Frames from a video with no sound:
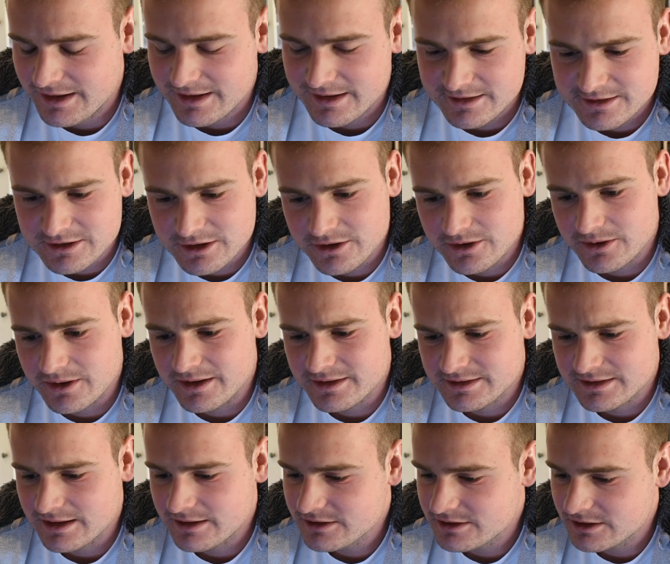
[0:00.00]
So
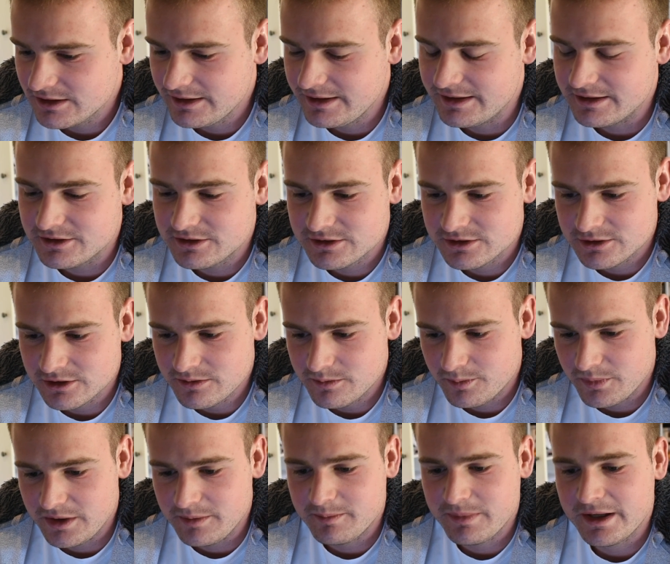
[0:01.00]
essentially, it shouldn't
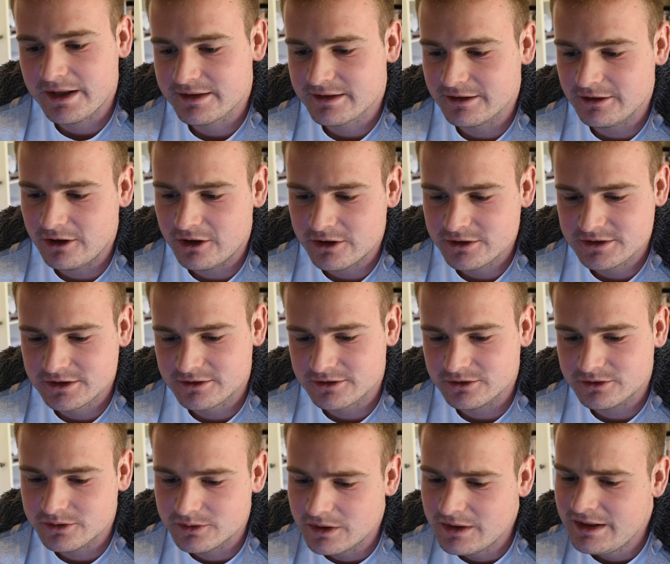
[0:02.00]
be
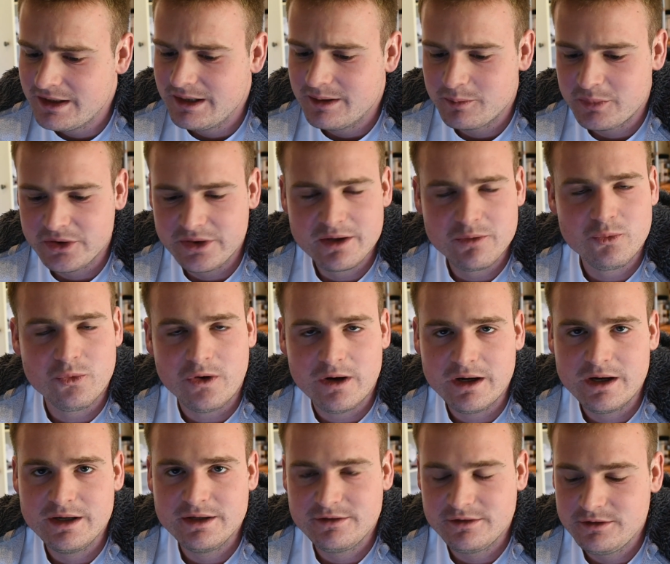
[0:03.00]
pathological, but then
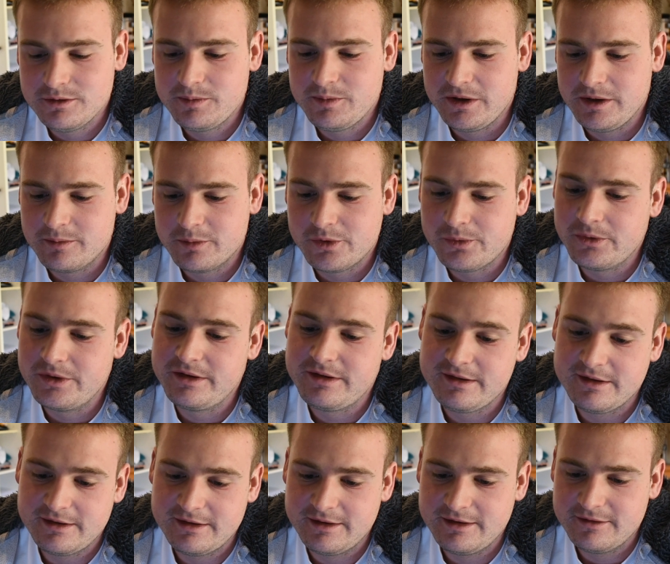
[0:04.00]
why do people with
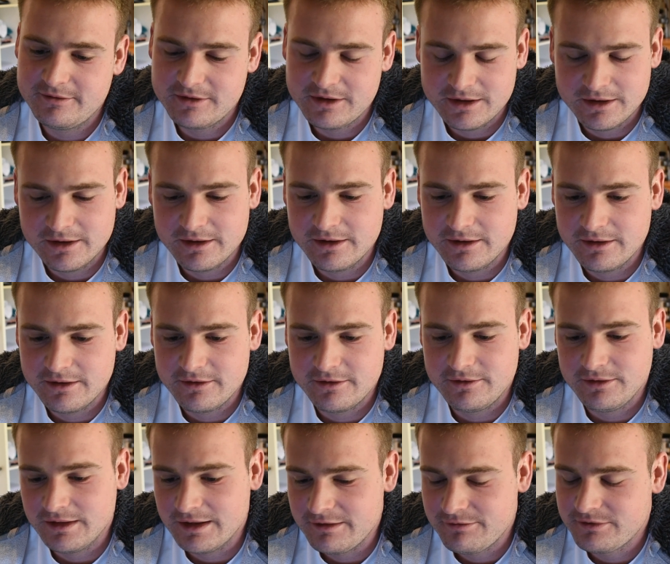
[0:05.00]
uh,
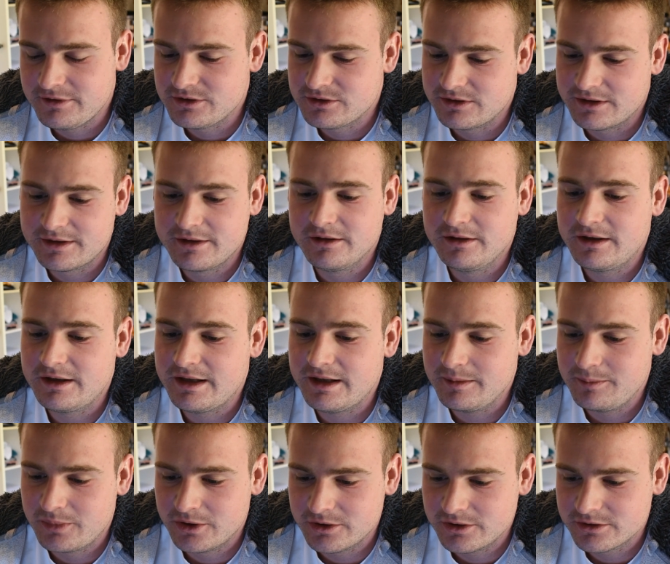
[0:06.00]
left ventricular
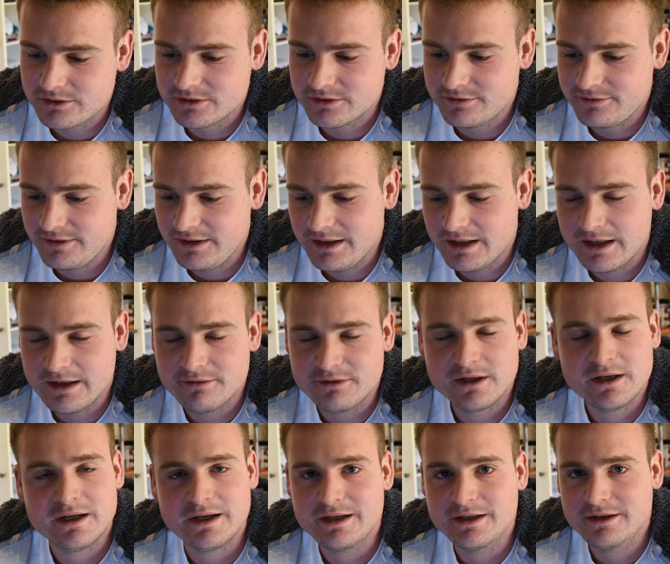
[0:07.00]
hypertrophy have a
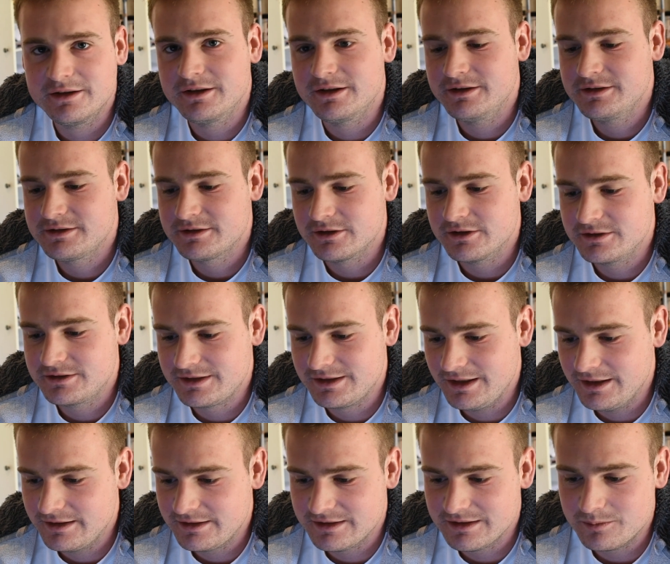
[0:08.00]
higher
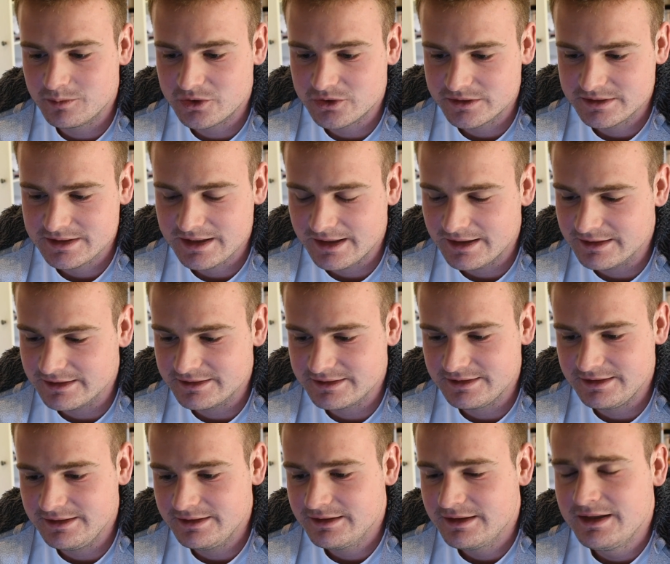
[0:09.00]
associated
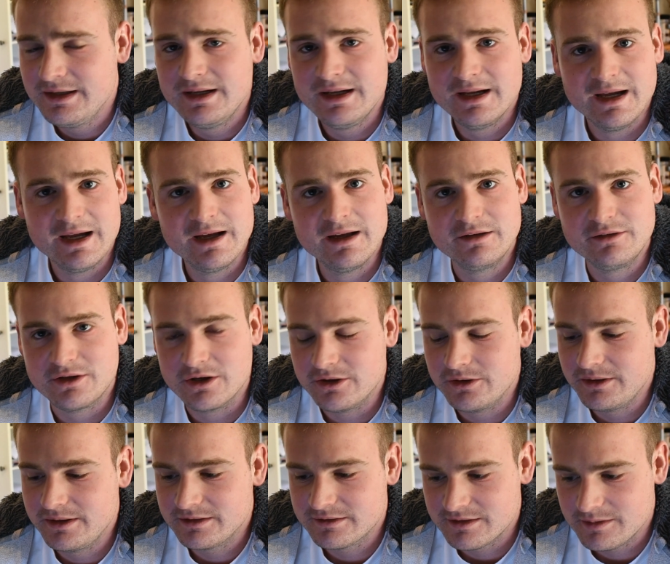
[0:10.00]
mortality and
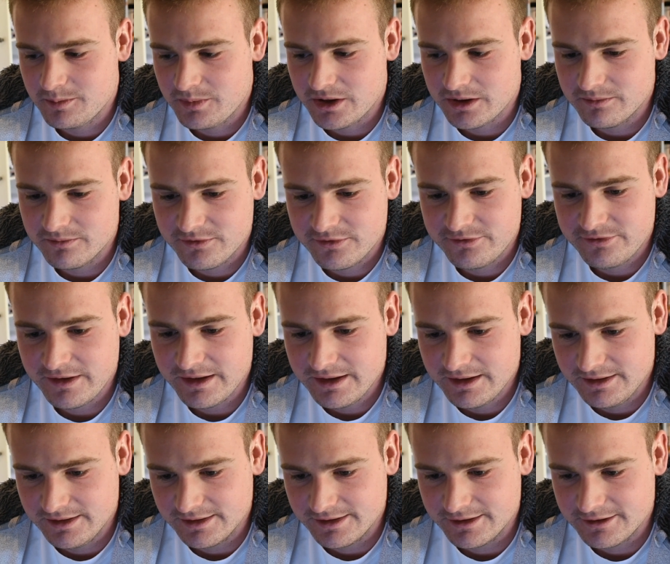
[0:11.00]
go into pump
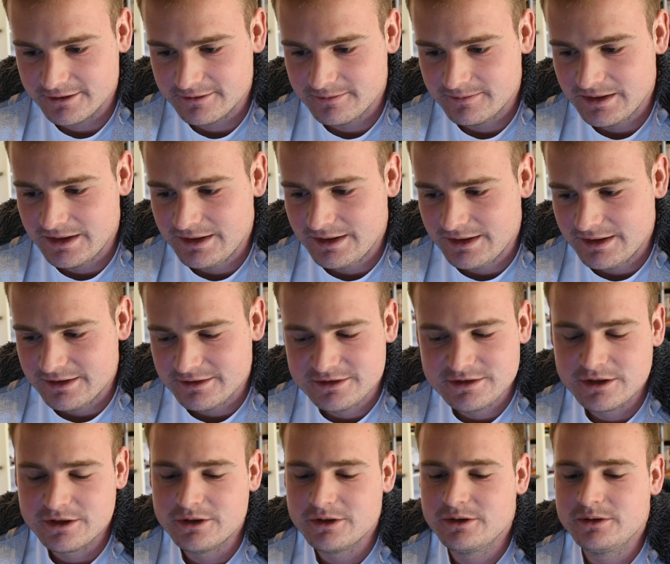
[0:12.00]
failure?
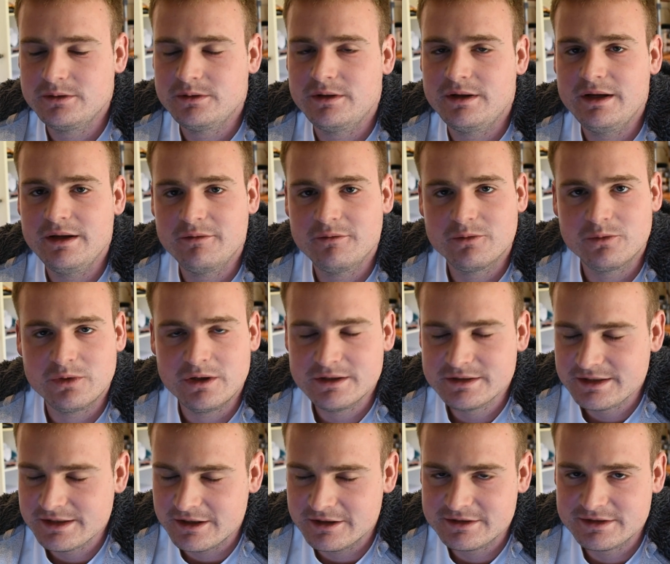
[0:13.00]
So
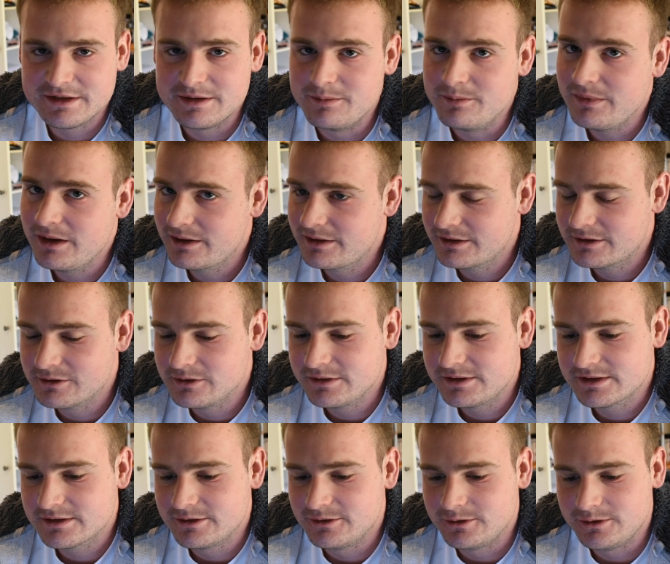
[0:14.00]
whilst I was in medical
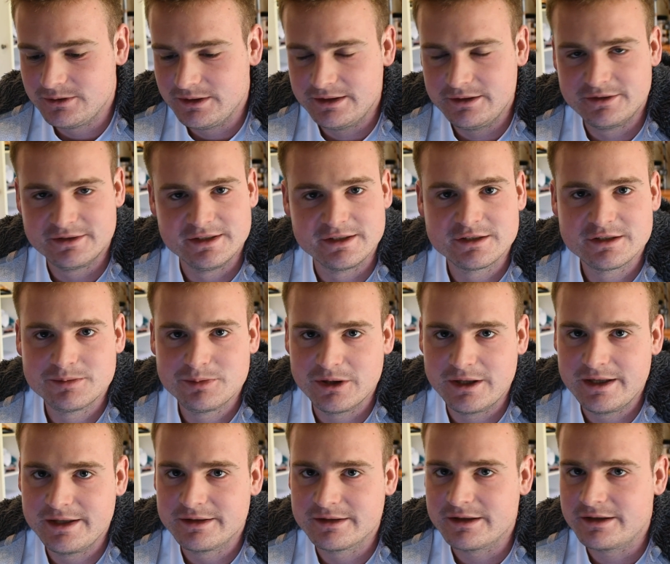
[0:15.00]
school, it was
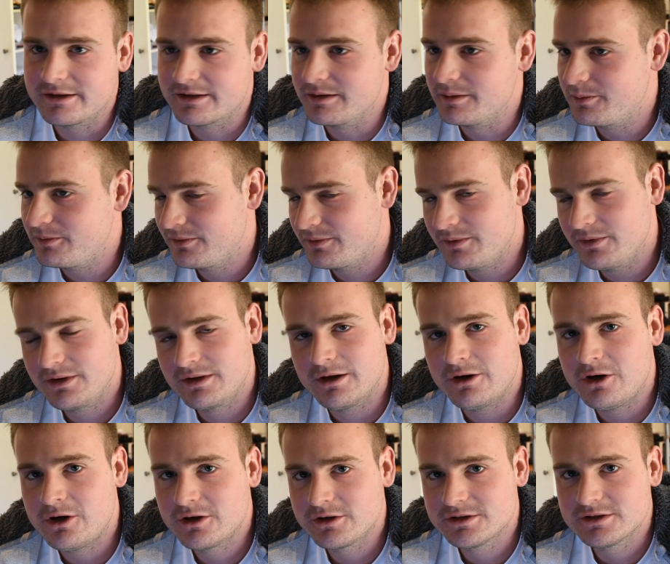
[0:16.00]
explained like the, the
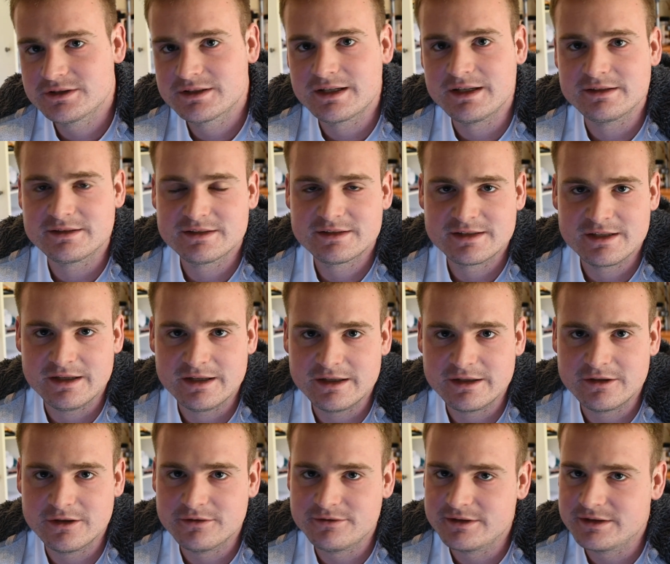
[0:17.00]
heart just gets
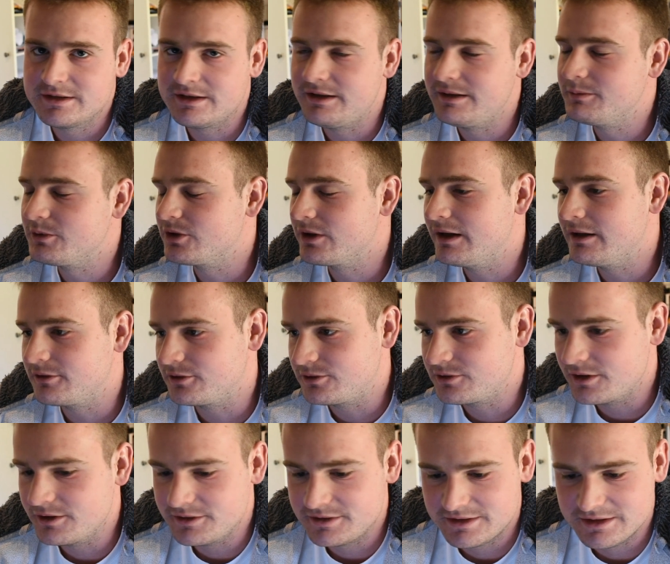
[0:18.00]
tired over time or
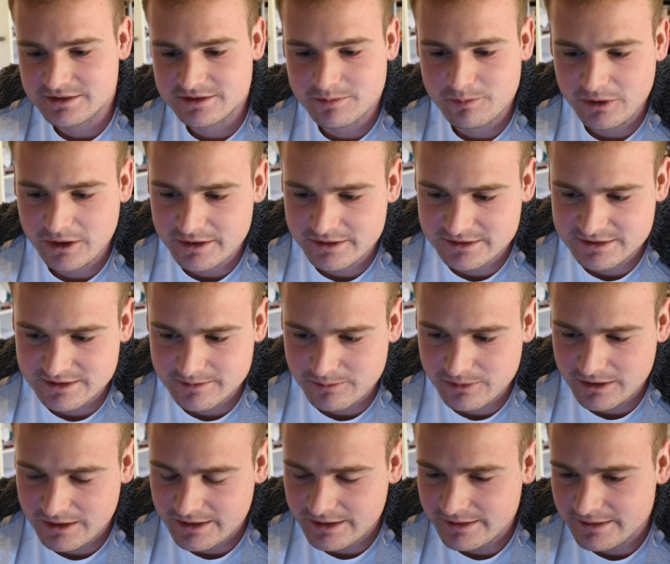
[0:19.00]
outgrows its blood
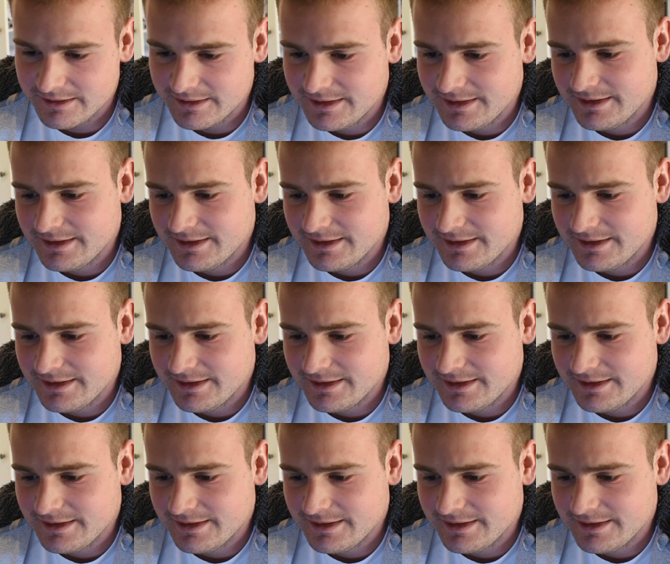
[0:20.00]
supply.